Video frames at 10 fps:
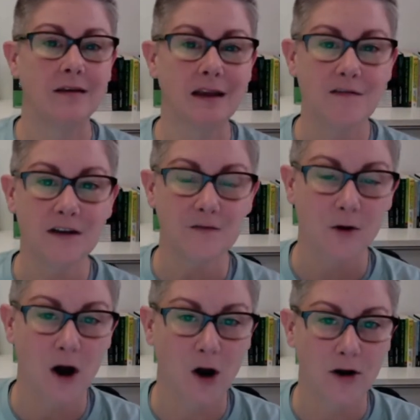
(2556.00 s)
Even if
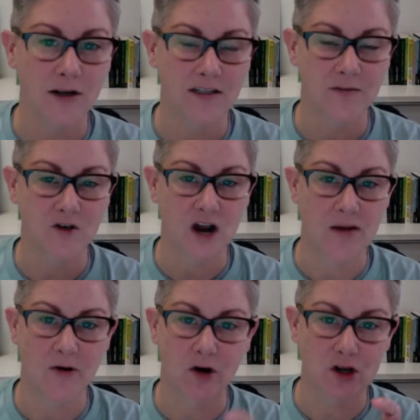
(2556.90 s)
you're already a
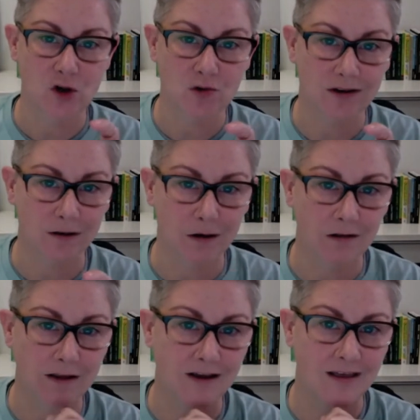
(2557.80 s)
subscriber, you can
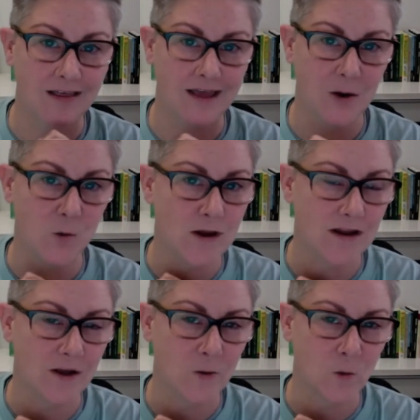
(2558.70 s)
click that
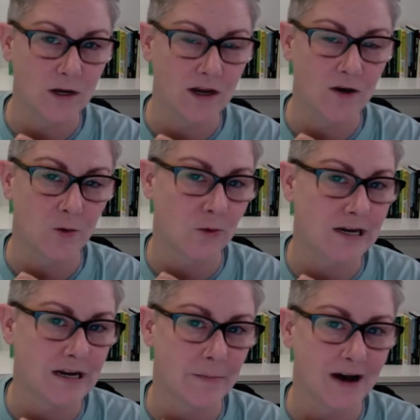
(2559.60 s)
Weekend Weed
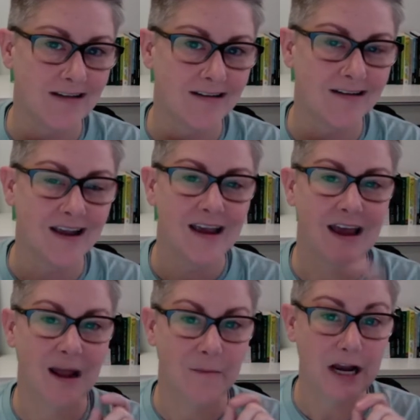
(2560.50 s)
Read button.
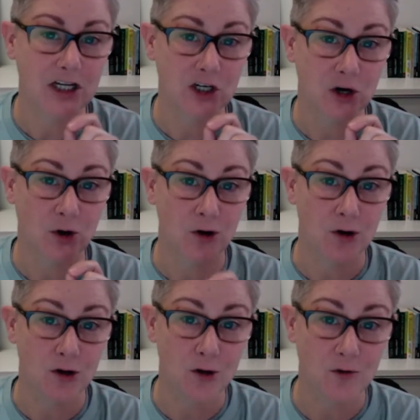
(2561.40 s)
Make sure
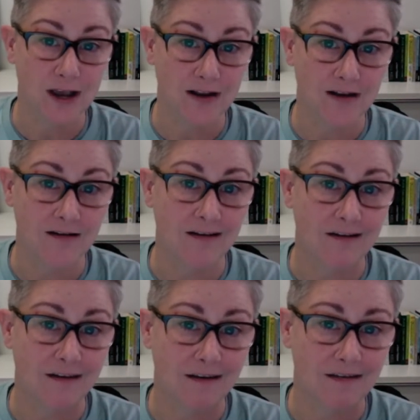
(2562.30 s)
you get it
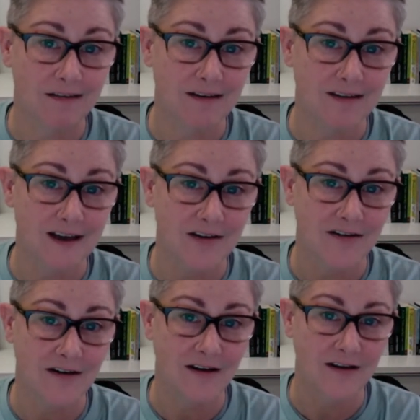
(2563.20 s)
this
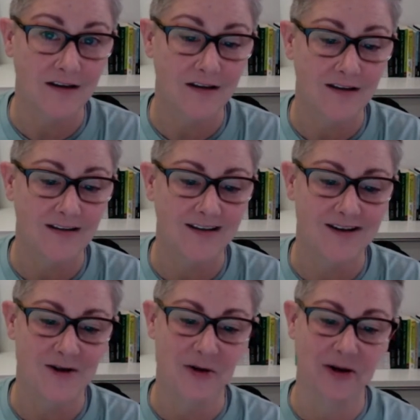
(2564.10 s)
Saturday
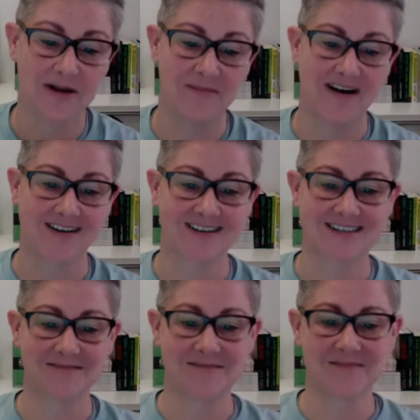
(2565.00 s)
in your inbox.